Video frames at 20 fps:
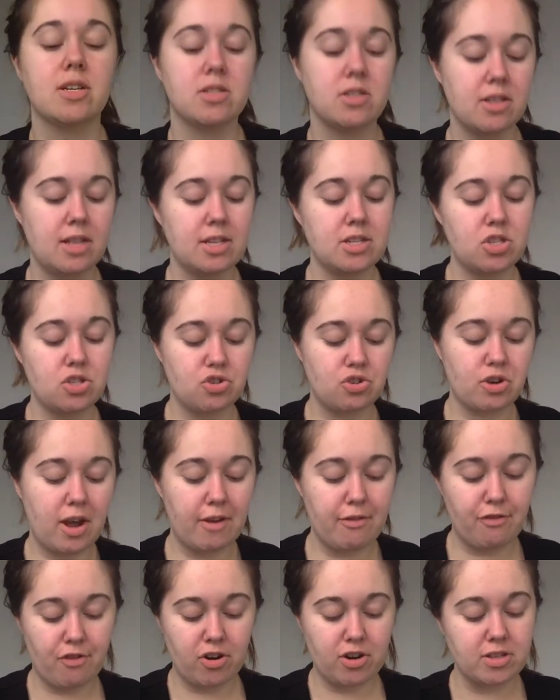So let's try
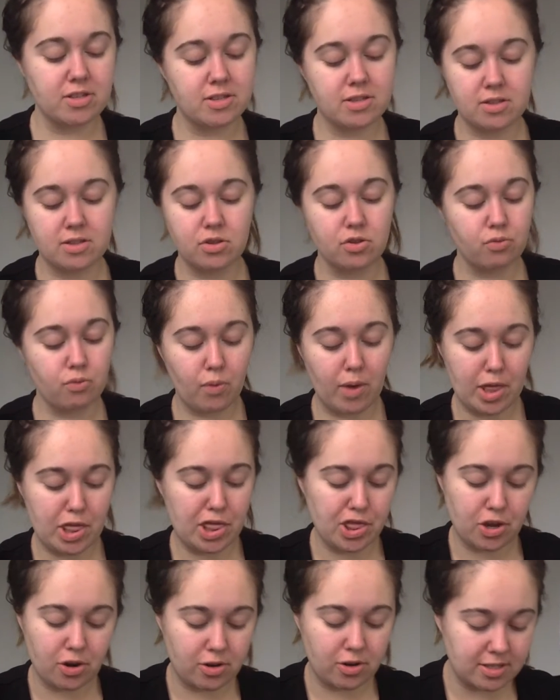first with
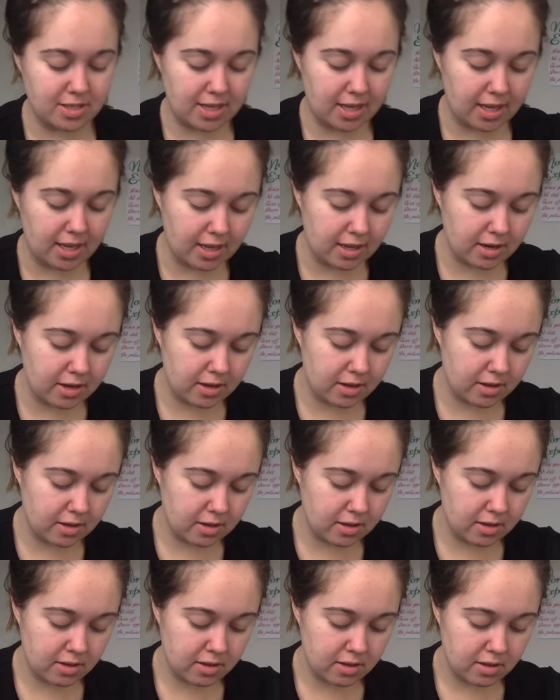13.
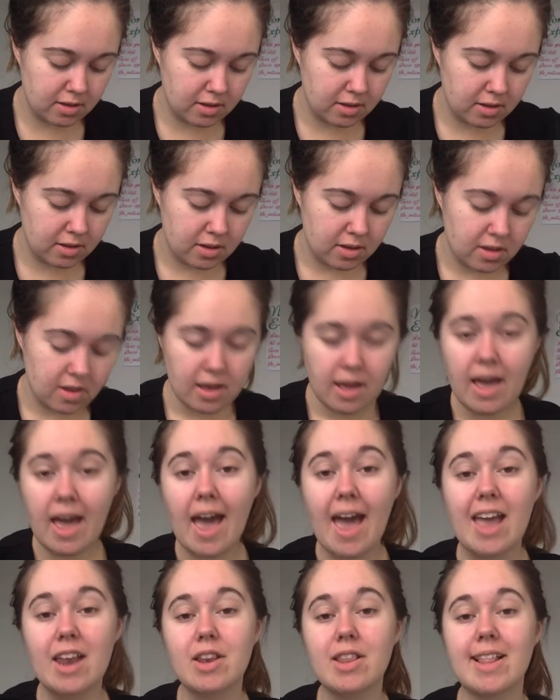
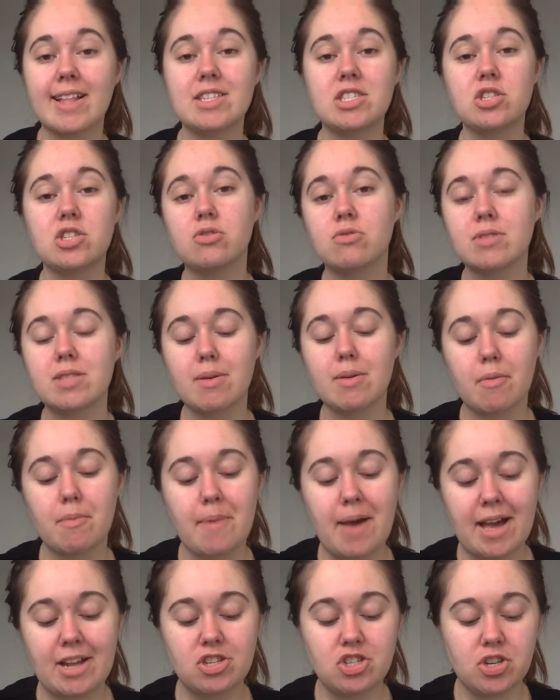And let's do some
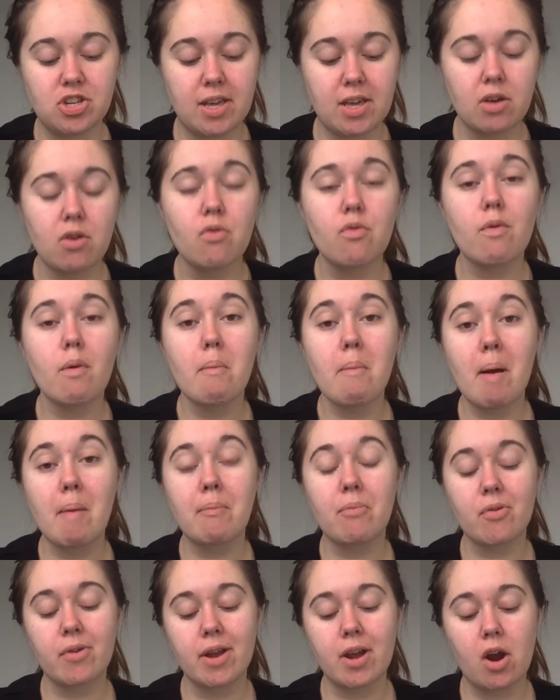imagining,
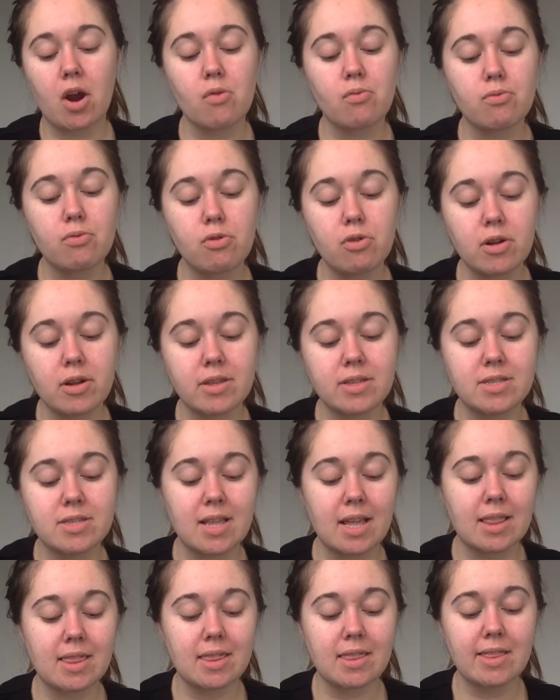remembering our rule is
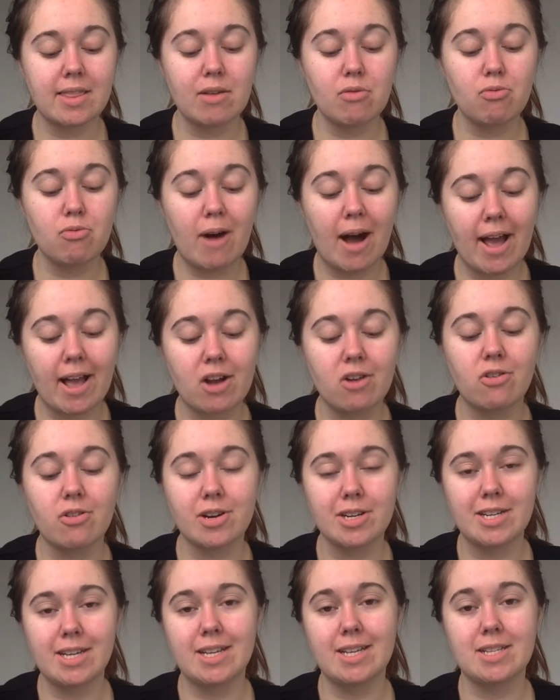that the y
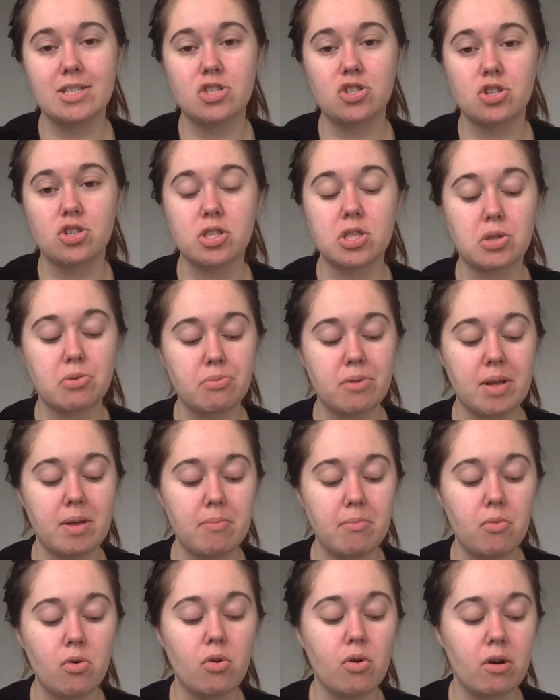coordinate is just 3
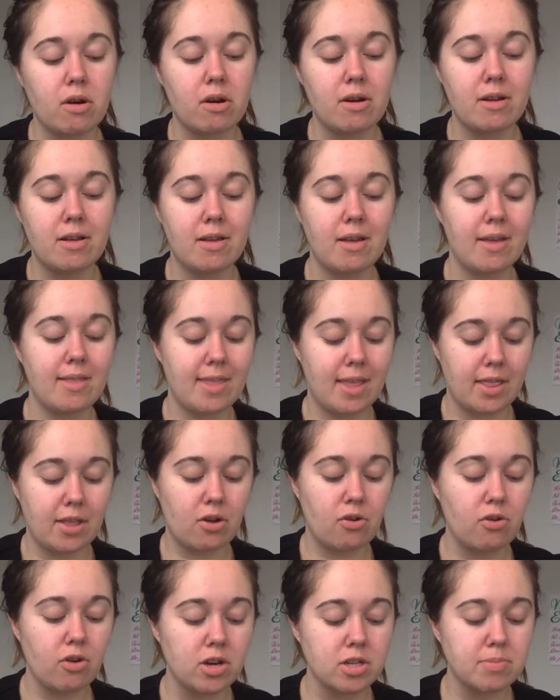more than the
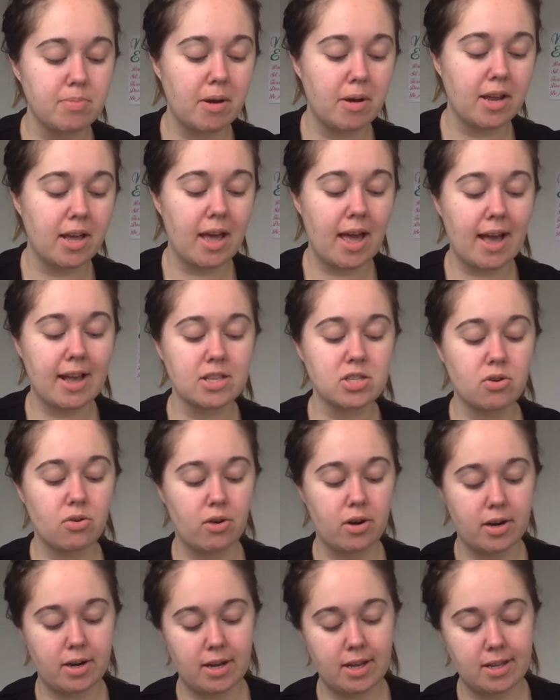corresponding x
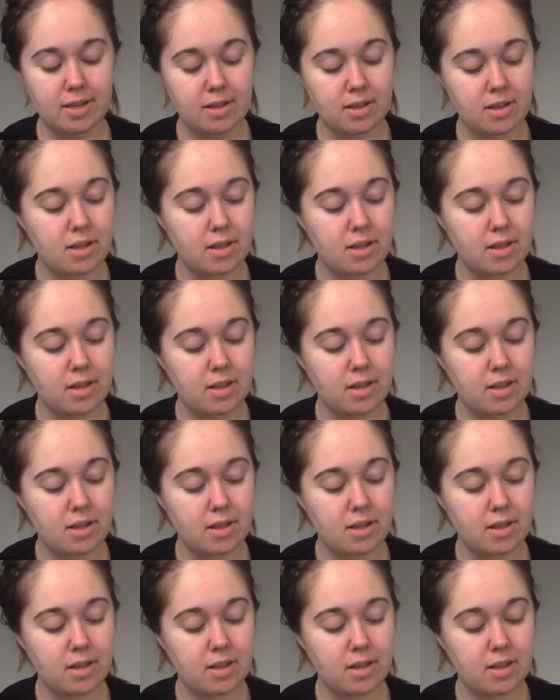coordinate.